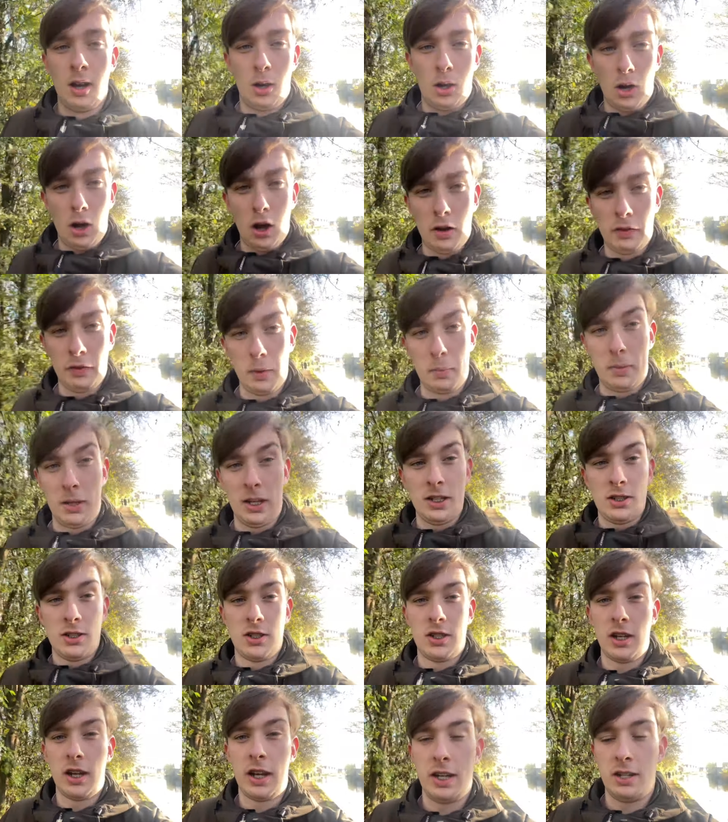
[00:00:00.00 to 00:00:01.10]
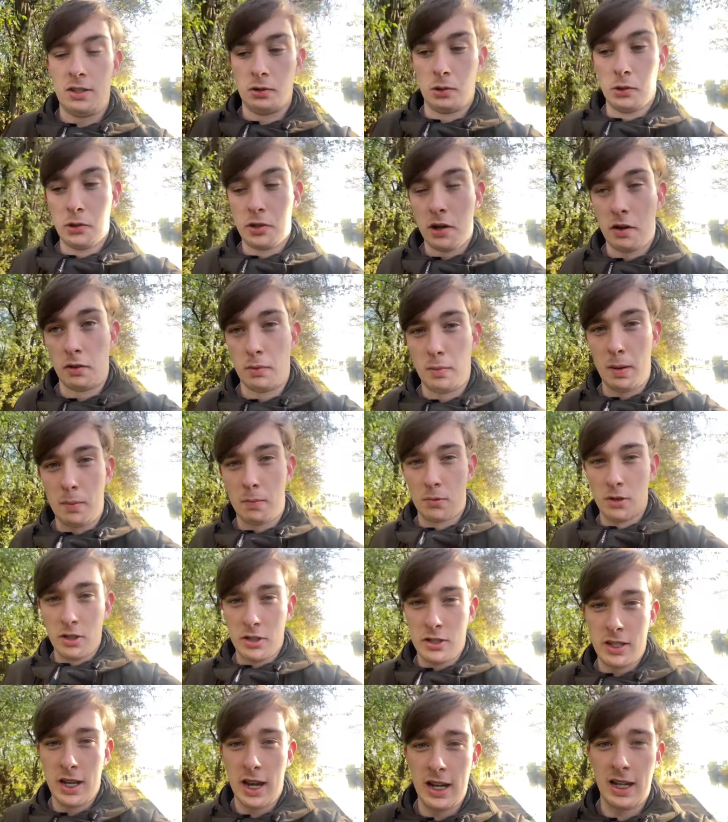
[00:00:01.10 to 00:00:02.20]
Off the pitch, today is also
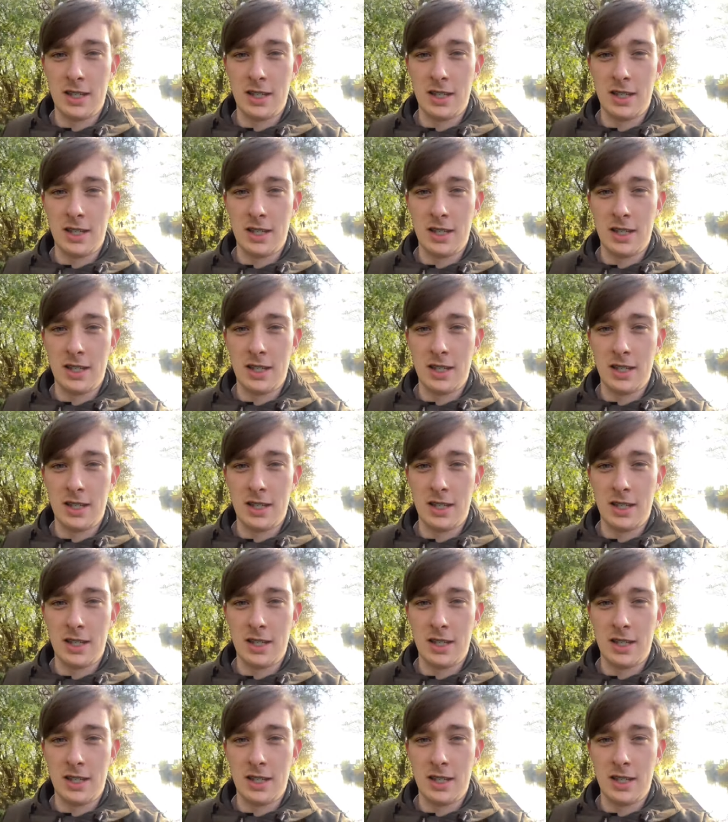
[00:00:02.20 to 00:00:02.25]
Remembrance Day.